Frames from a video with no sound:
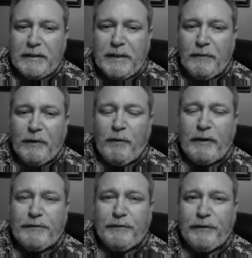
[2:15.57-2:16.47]
sent a
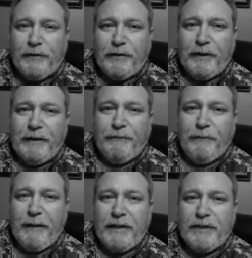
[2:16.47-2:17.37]
request for
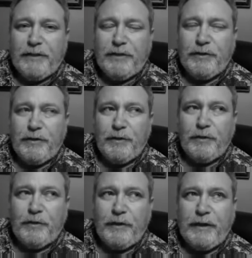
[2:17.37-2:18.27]
information
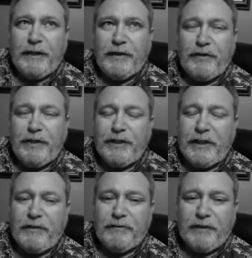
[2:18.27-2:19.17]
to the Attorney
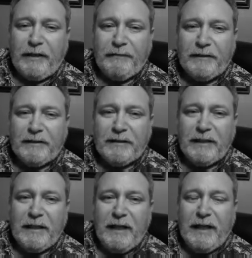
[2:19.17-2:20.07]
General's office
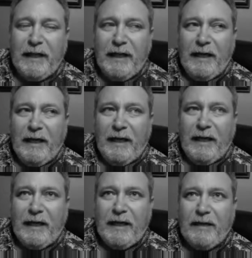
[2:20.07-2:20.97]

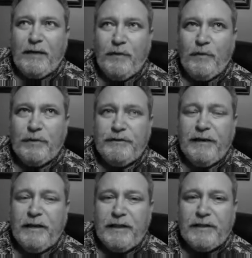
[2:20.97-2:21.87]
and was
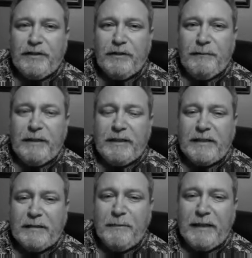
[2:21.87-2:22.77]
very concerned because
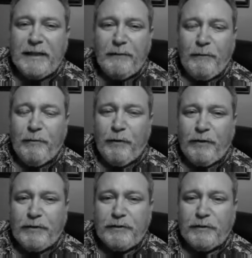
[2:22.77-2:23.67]
as mandated
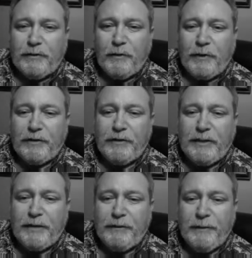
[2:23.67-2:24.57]
reporters, social workers
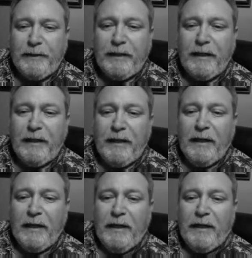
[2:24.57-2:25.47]
need to be
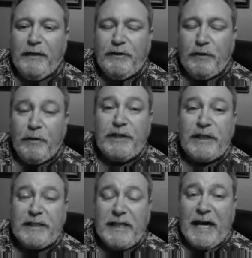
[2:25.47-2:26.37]
doing
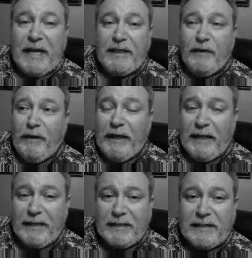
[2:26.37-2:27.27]
just that. You know,
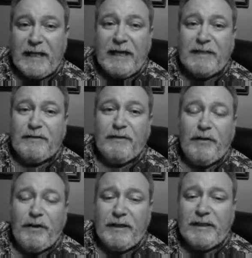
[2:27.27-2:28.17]
hey, this guy's
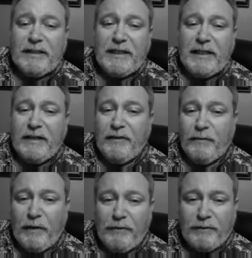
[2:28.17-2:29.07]
hurting this kid or
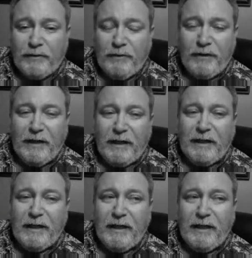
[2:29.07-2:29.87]
whatever's going